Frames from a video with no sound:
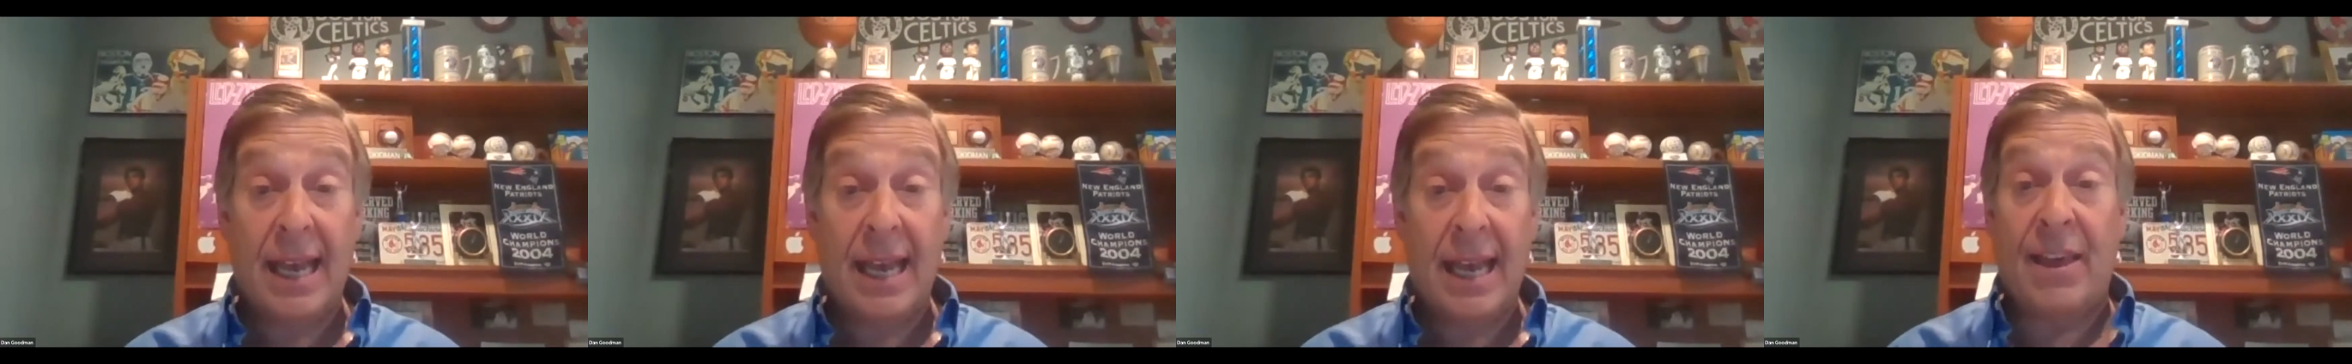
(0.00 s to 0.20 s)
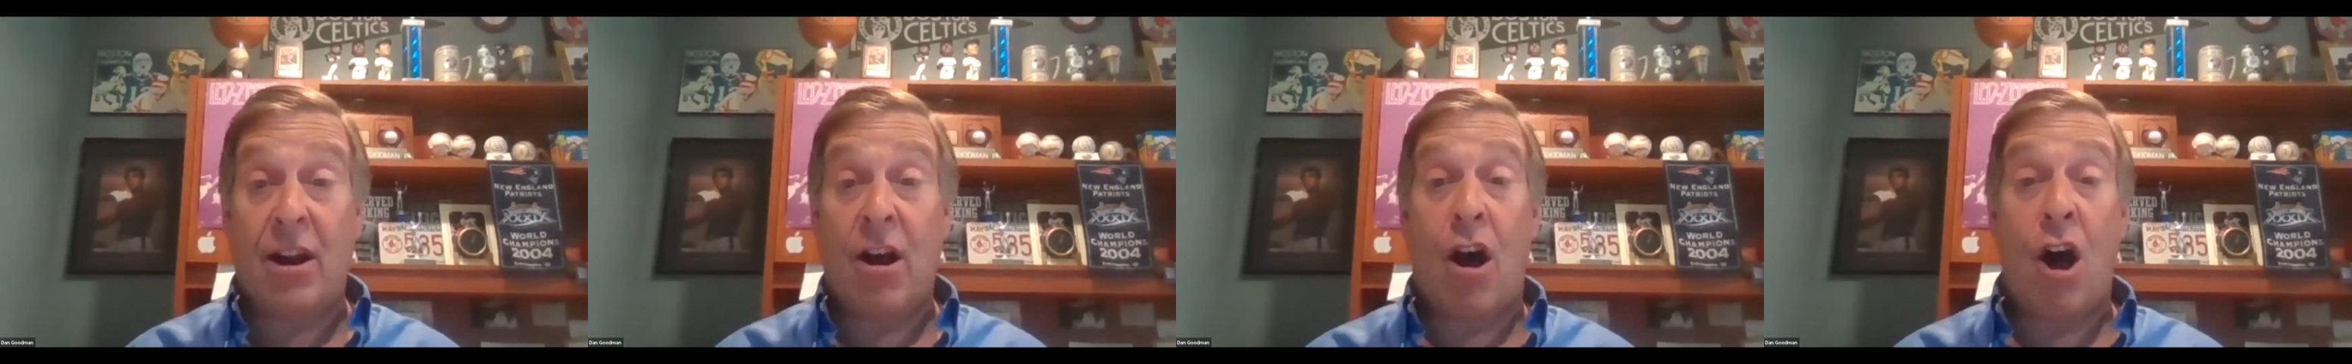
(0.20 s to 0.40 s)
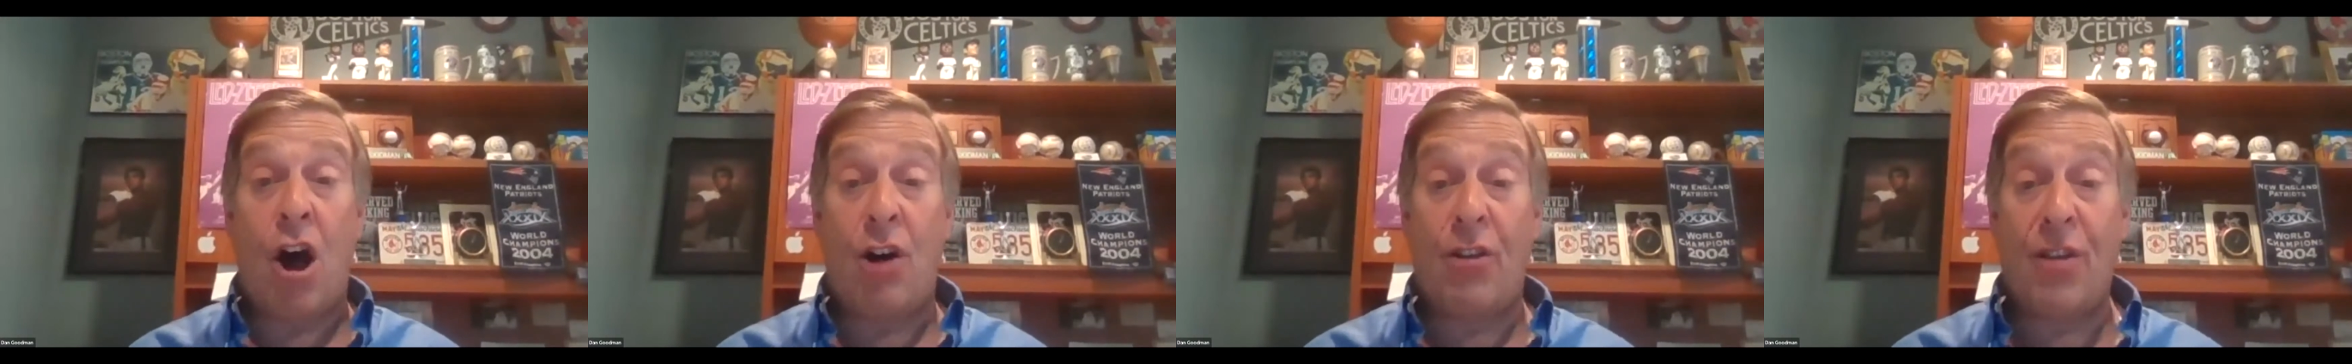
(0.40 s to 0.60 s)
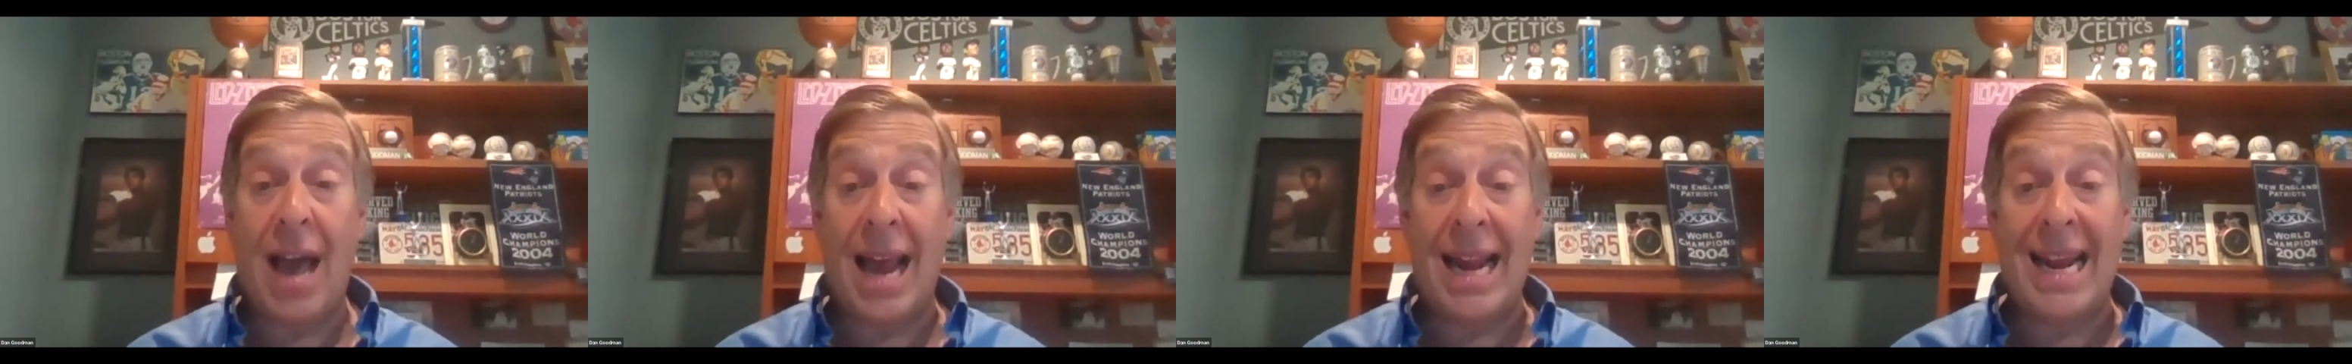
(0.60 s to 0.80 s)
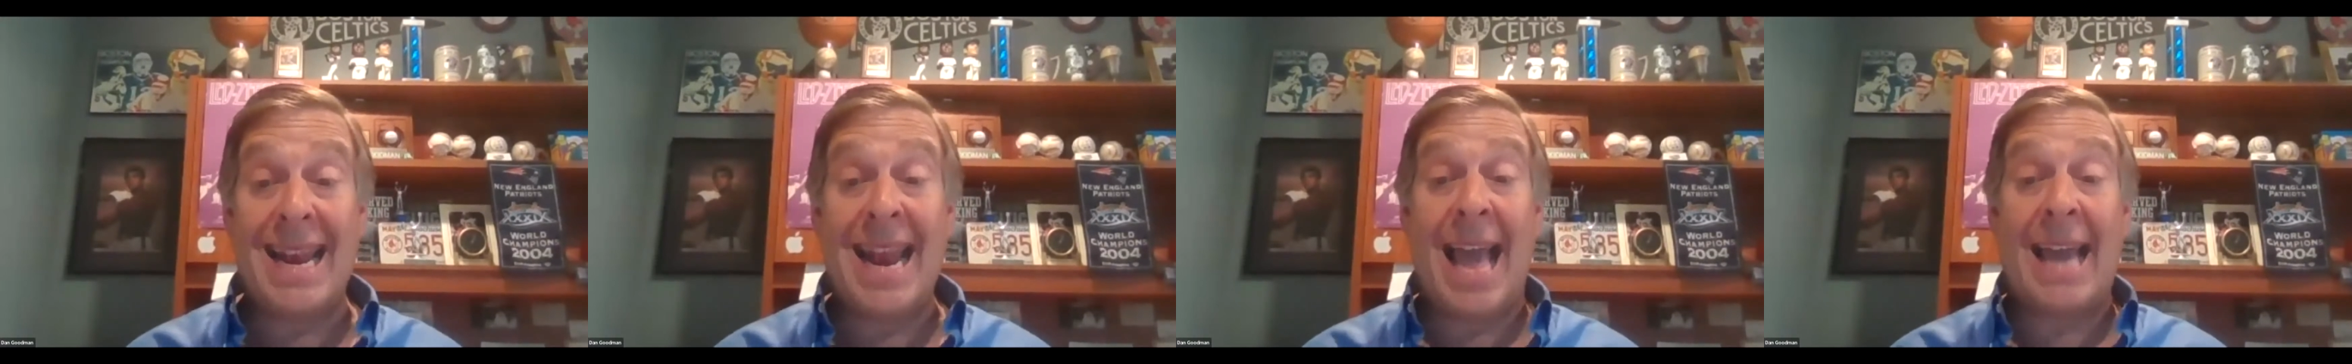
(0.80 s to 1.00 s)
And then all
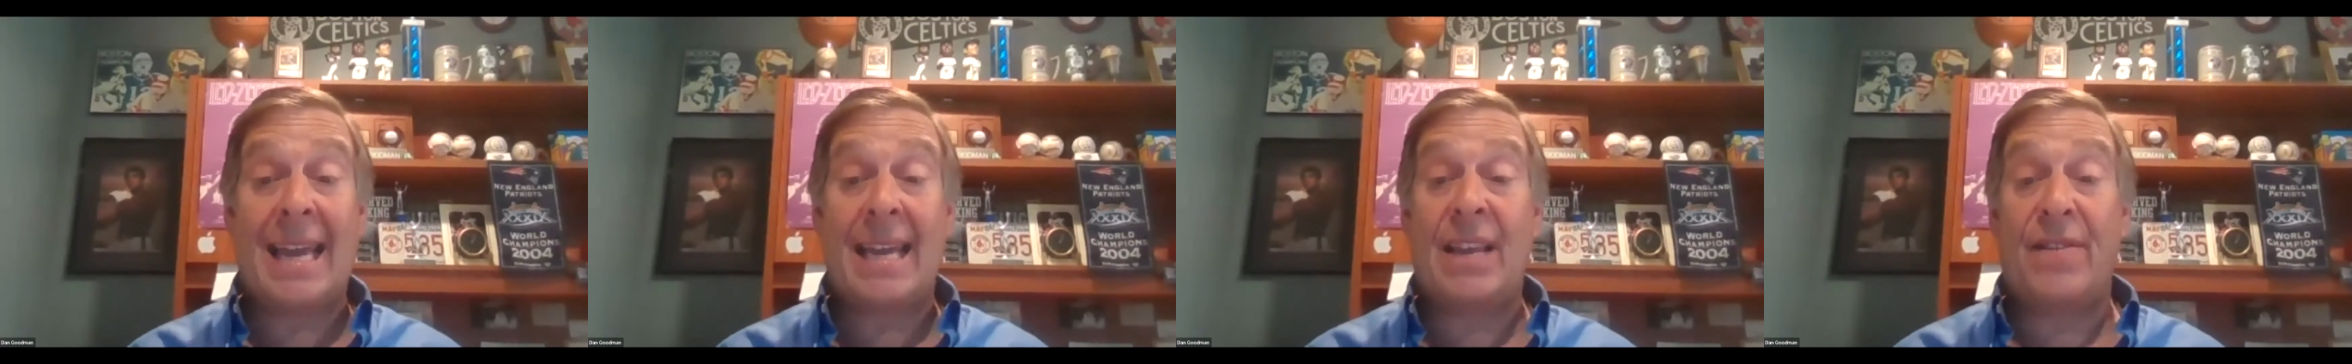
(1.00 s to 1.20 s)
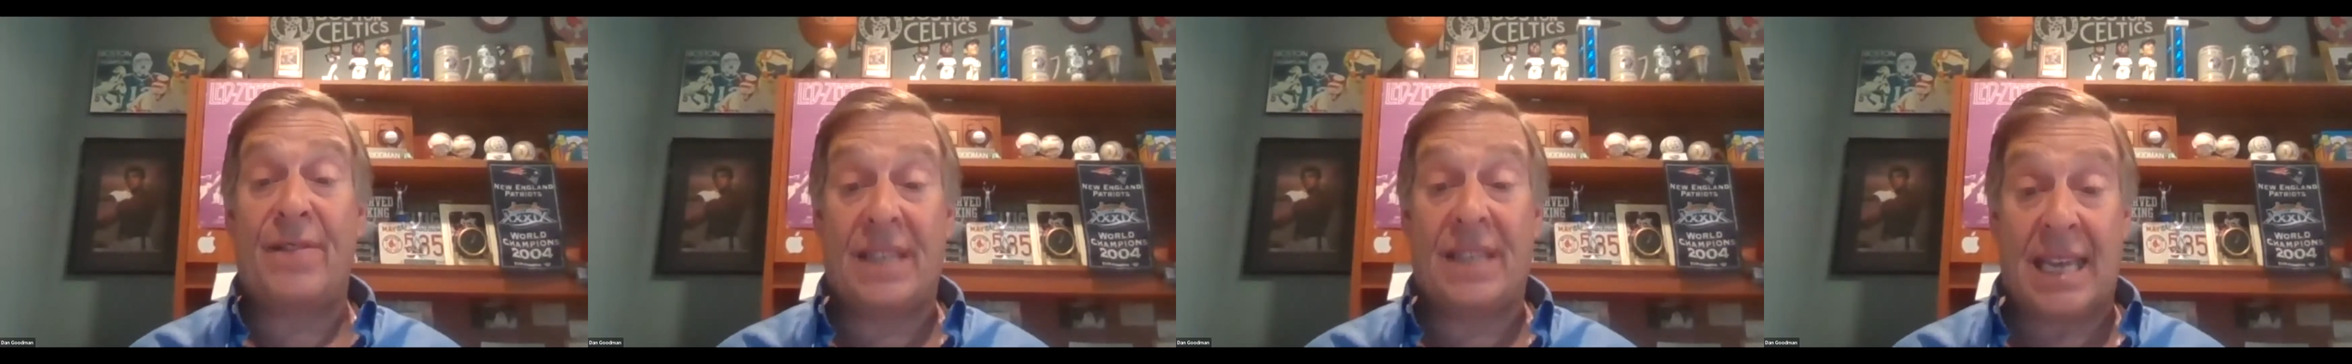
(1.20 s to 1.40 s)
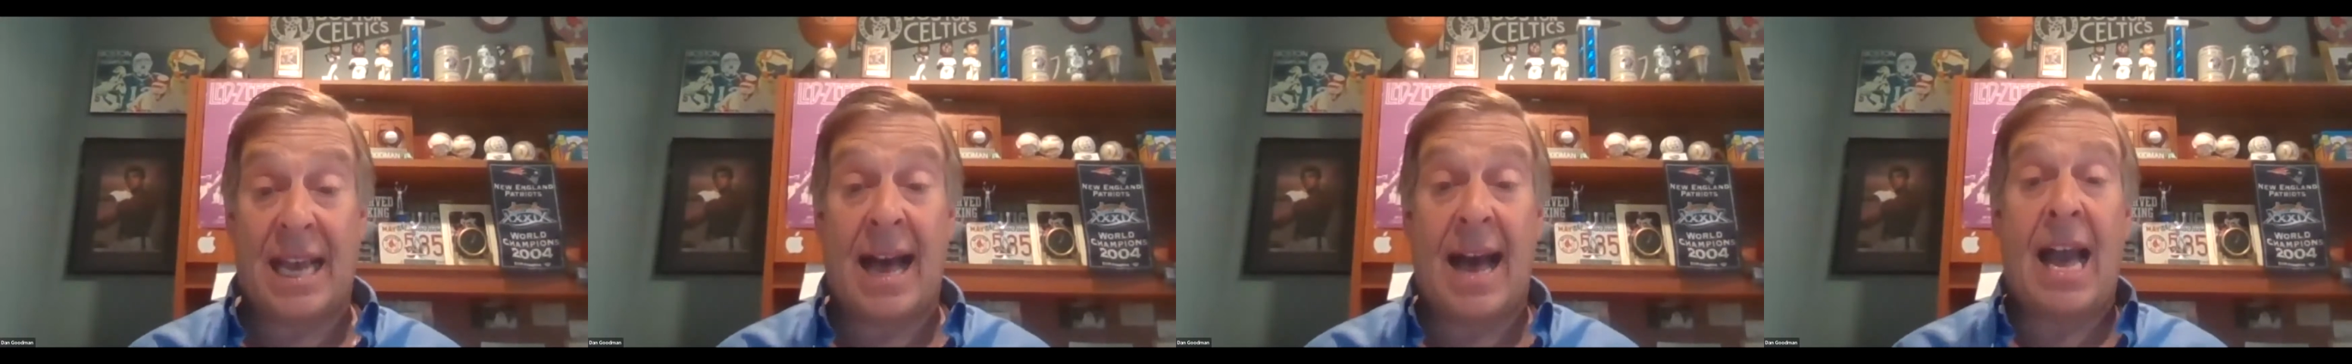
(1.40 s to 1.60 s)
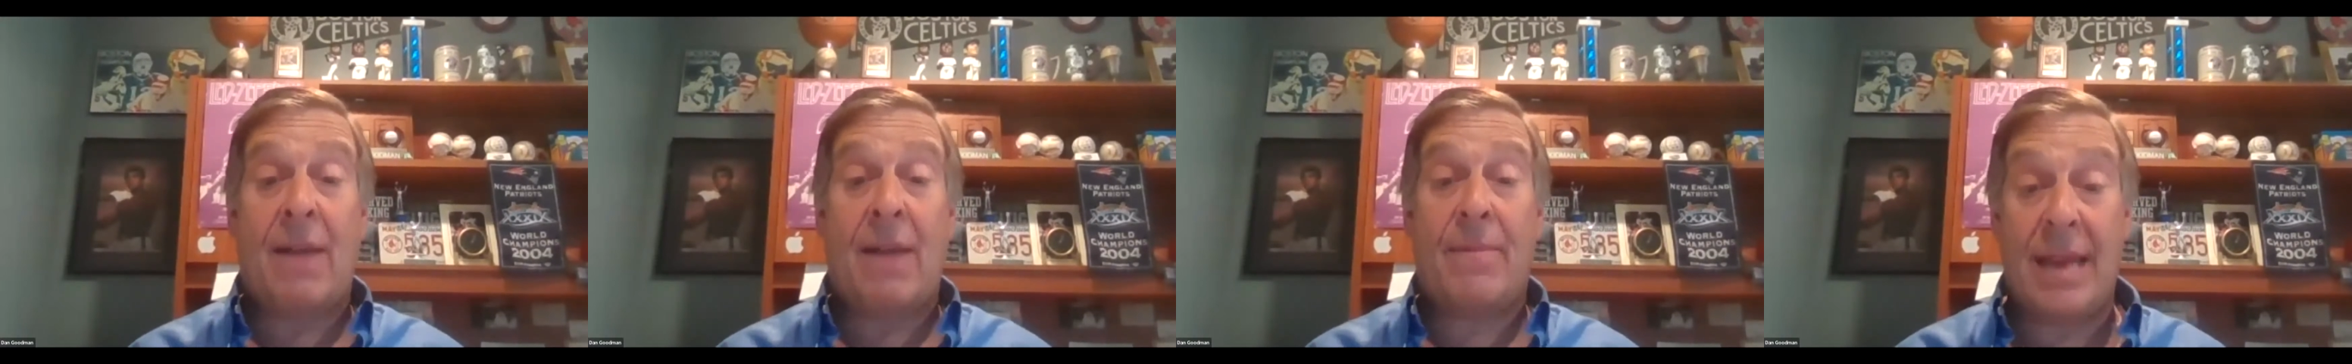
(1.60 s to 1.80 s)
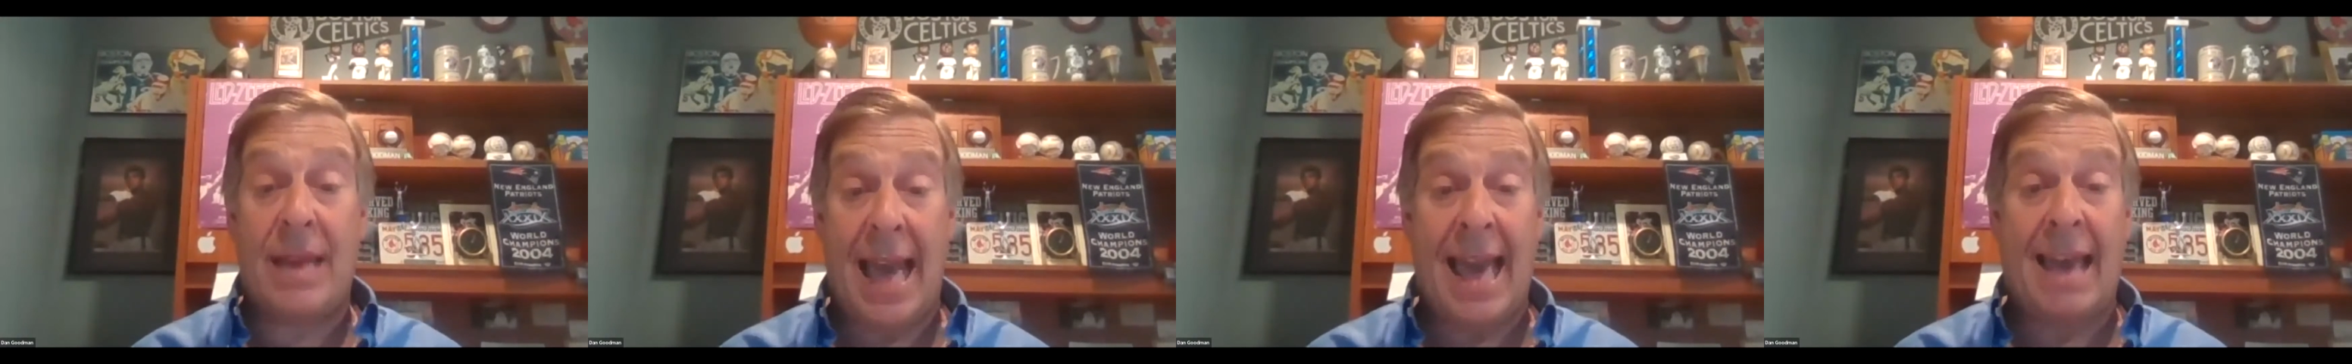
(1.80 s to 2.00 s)
that negative
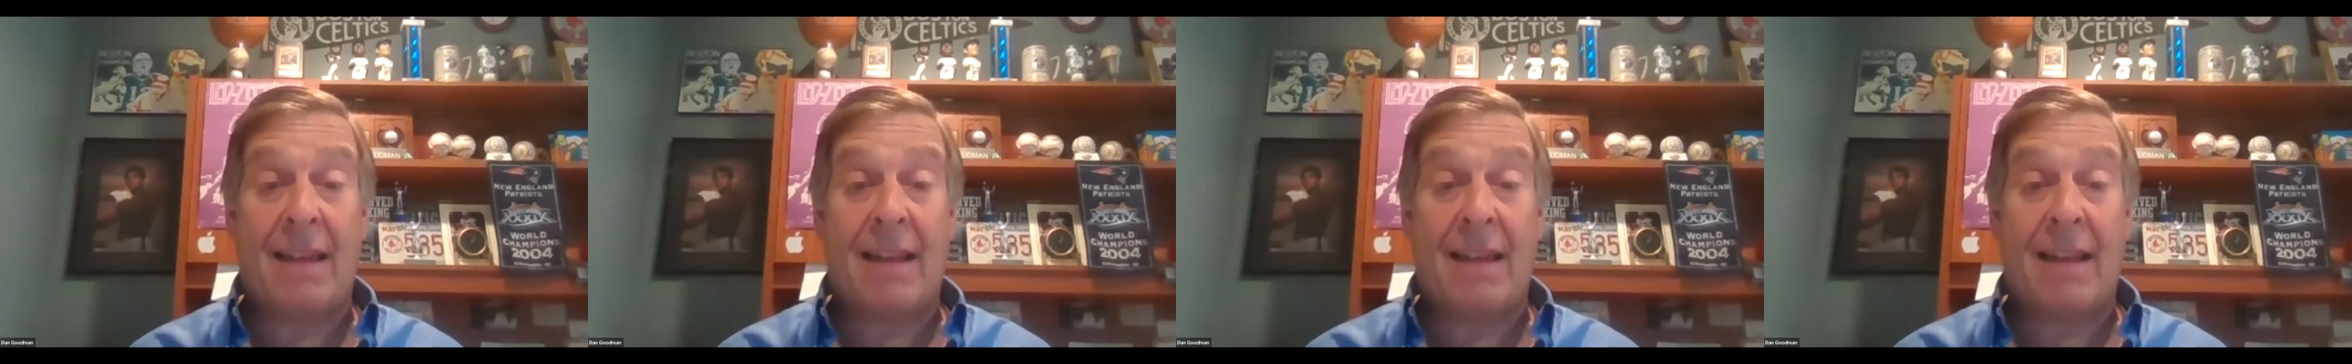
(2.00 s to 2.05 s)
time and